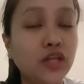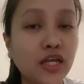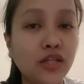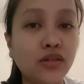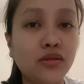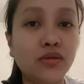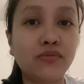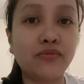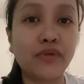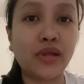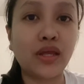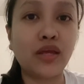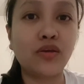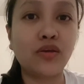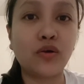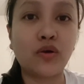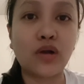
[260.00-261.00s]
to bring
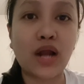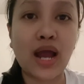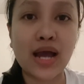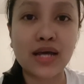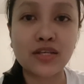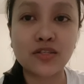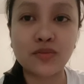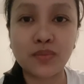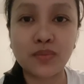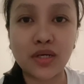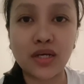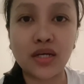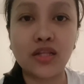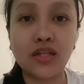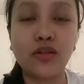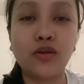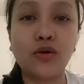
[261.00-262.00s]
your
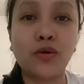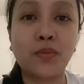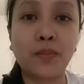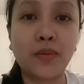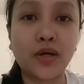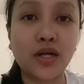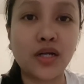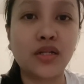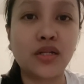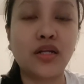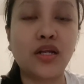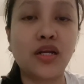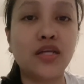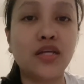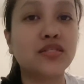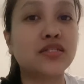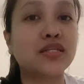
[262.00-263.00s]
husband, your partner
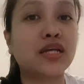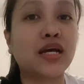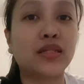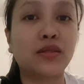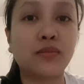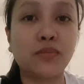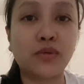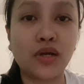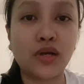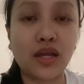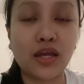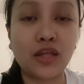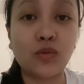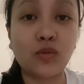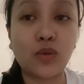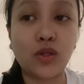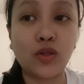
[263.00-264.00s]
in
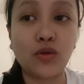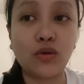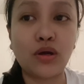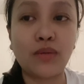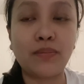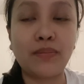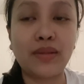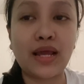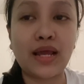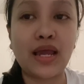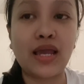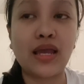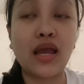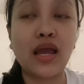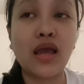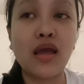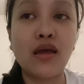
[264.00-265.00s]
Skatteverket when you
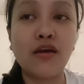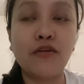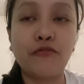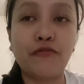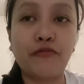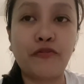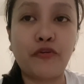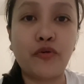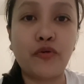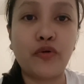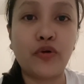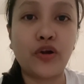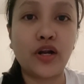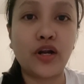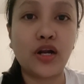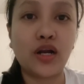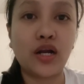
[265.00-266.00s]
apply
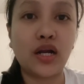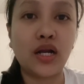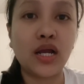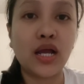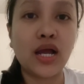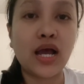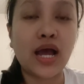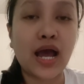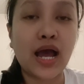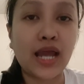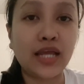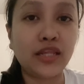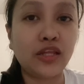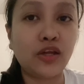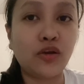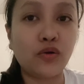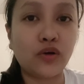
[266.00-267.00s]
for
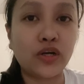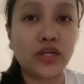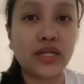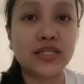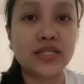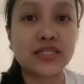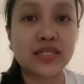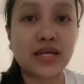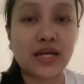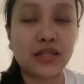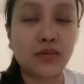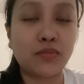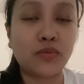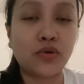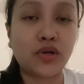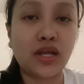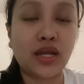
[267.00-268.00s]
ID card in
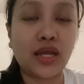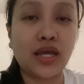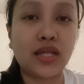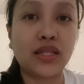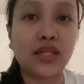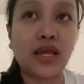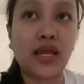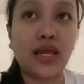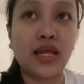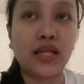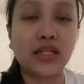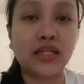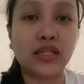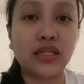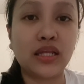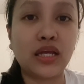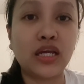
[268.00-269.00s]
Skatteverket,
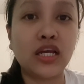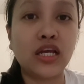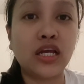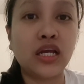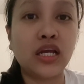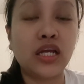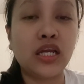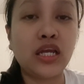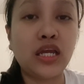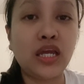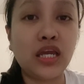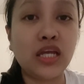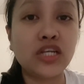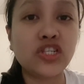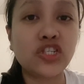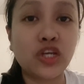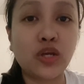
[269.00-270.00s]
and
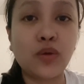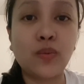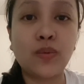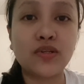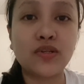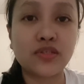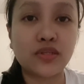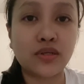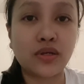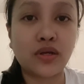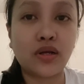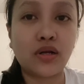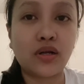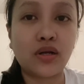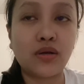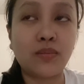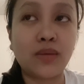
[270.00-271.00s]
she will
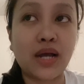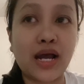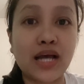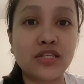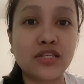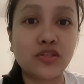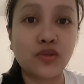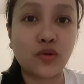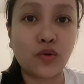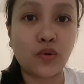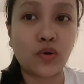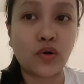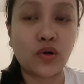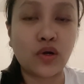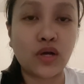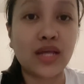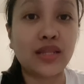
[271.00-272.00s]
serve as
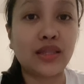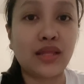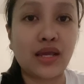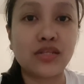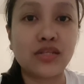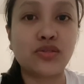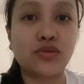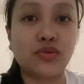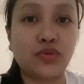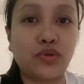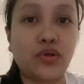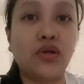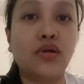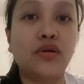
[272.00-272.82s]
your attestor.